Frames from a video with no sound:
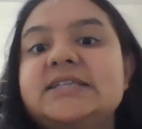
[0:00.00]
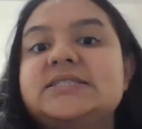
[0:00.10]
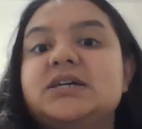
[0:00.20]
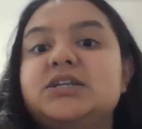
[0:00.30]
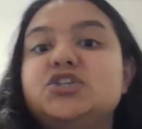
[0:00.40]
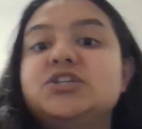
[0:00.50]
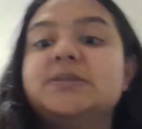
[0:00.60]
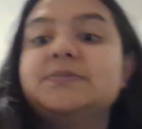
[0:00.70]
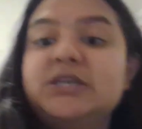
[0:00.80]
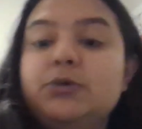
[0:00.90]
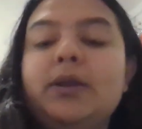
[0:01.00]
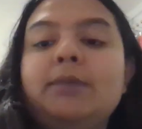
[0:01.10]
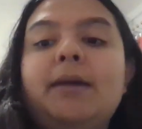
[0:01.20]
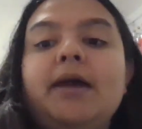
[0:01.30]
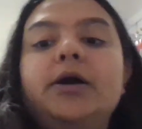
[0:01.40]
it's condition
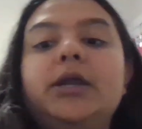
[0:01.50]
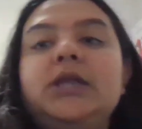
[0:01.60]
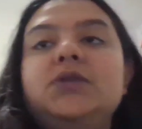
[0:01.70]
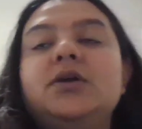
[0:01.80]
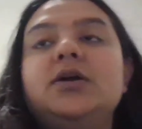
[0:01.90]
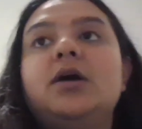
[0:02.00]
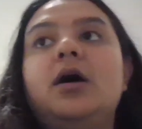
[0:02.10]
subsequent. By agreeing to the